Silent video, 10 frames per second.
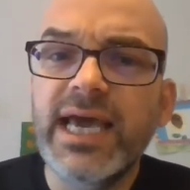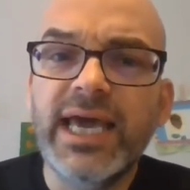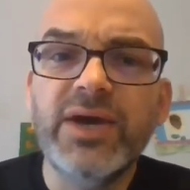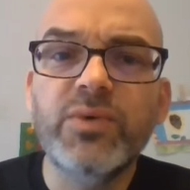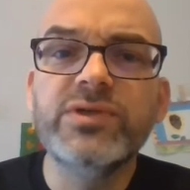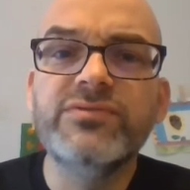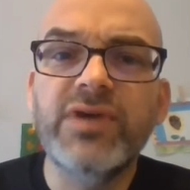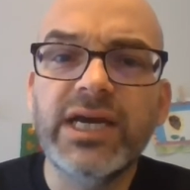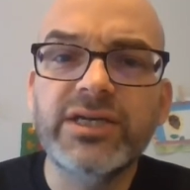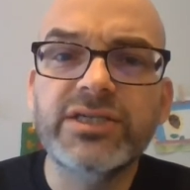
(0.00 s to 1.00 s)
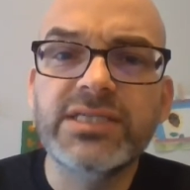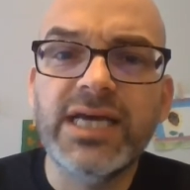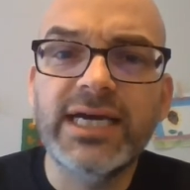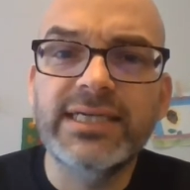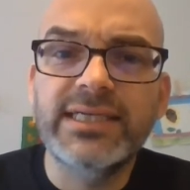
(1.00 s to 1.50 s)
it was Wegener's
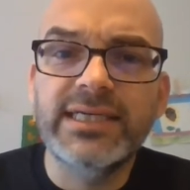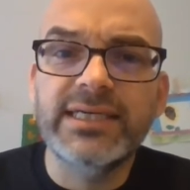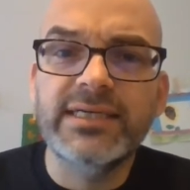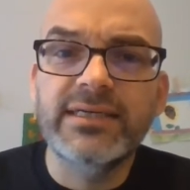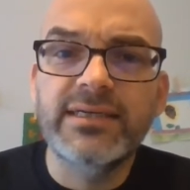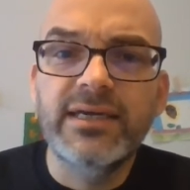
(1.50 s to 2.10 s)
idea